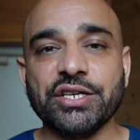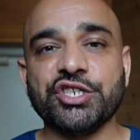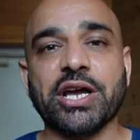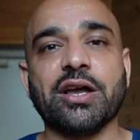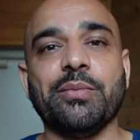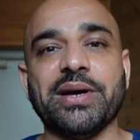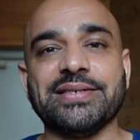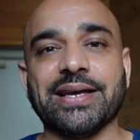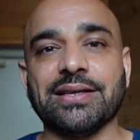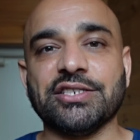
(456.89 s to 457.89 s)
check out my
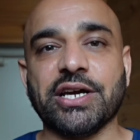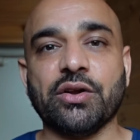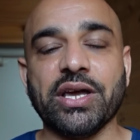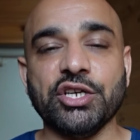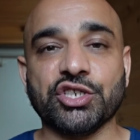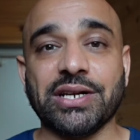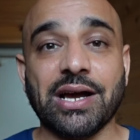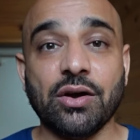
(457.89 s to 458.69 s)
second channel, Asia Now.